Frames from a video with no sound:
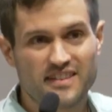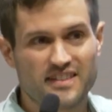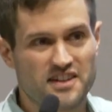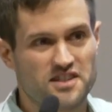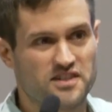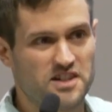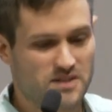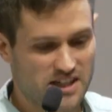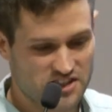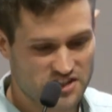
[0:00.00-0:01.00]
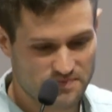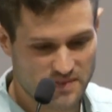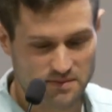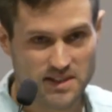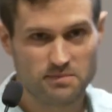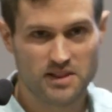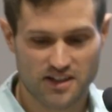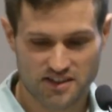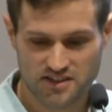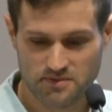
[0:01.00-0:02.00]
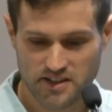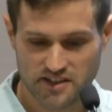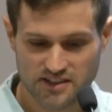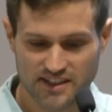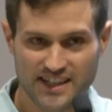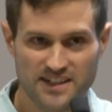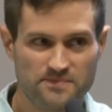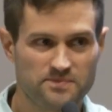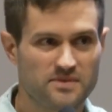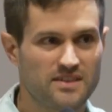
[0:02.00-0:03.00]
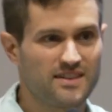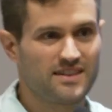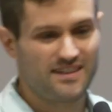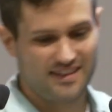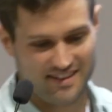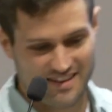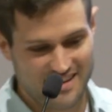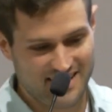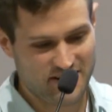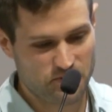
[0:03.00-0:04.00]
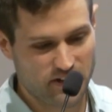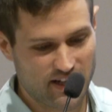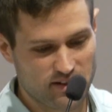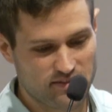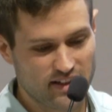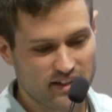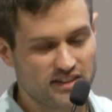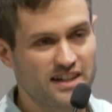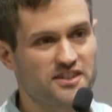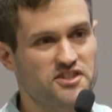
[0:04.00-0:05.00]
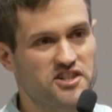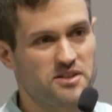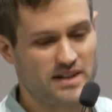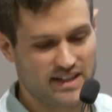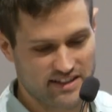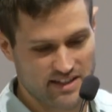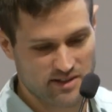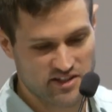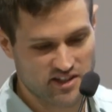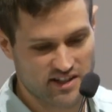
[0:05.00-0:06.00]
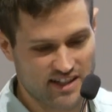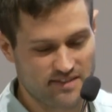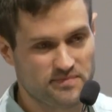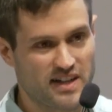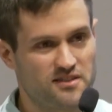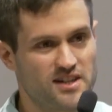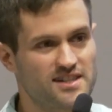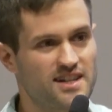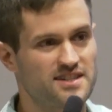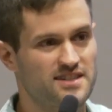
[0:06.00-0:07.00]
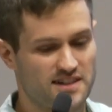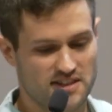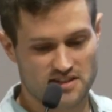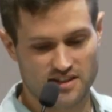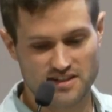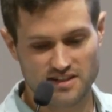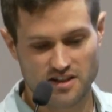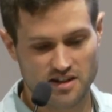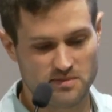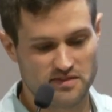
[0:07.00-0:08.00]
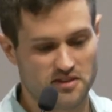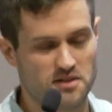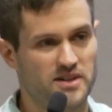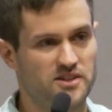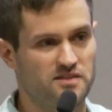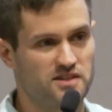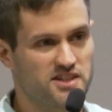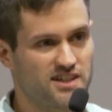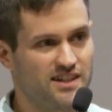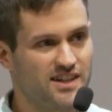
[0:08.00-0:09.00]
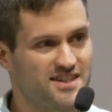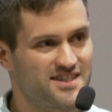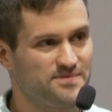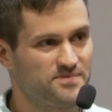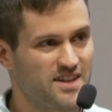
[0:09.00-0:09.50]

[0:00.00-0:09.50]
Thank you very much. I'm deeply honored to be here today. When I reflect on how to share my academic journey, I realize that it starts long before my university days.